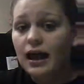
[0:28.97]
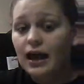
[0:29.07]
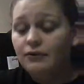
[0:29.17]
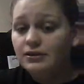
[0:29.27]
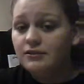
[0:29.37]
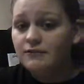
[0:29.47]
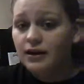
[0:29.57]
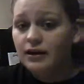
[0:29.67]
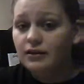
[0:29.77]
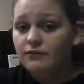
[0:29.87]
how it's
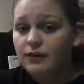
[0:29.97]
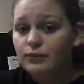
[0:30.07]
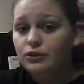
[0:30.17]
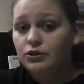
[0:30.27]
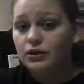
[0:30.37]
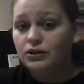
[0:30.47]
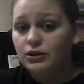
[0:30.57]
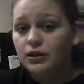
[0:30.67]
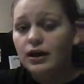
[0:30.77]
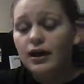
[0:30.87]
defined in the family
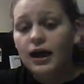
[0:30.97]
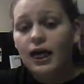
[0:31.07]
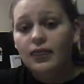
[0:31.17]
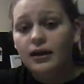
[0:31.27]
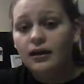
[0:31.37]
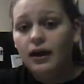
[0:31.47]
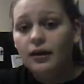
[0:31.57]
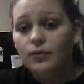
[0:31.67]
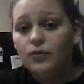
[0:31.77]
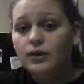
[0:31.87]
structure, and then
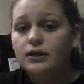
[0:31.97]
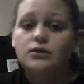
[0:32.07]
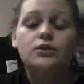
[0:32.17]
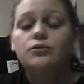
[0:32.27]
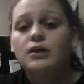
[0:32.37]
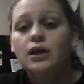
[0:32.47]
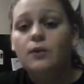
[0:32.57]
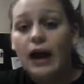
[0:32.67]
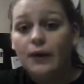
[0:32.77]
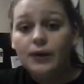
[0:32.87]
I'm going to tell
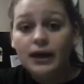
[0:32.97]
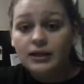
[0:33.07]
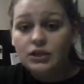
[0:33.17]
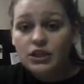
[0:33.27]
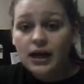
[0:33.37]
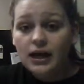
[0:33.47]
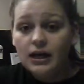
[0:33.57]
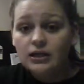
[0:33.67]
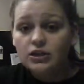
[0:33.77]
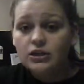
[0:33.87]
you how it has
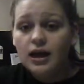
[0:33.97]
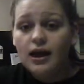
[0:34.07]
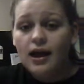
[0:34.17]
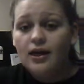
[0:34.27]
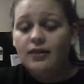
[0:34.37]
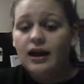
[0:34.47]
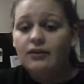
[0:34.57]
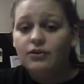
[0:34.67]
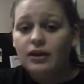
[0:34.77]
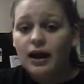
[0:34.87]
changed, and then
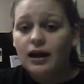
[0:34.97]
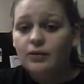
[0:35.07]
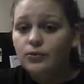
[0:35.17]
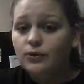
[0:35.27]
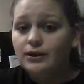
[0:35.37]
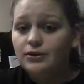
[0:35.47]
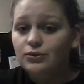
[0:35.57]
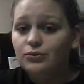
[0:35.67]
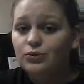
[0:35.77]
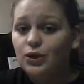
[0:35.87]
after that I'm going
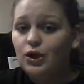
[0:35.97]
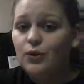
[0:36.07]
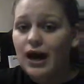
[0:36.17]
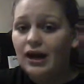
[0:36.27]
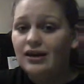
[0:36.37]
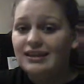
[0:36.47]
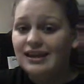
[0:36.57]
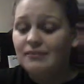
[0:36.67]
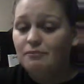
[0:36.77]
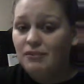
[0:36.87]
to show you how it
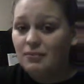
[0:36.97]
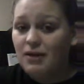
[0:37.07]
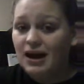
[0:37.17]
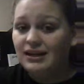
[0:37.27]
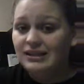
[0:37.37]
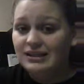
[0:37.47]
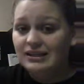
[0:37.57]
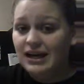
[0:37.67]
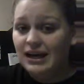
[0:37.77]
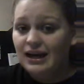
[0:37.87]
has impacted
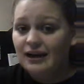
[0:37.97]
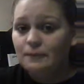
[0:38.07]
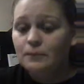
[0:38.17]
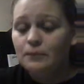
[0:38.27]
society.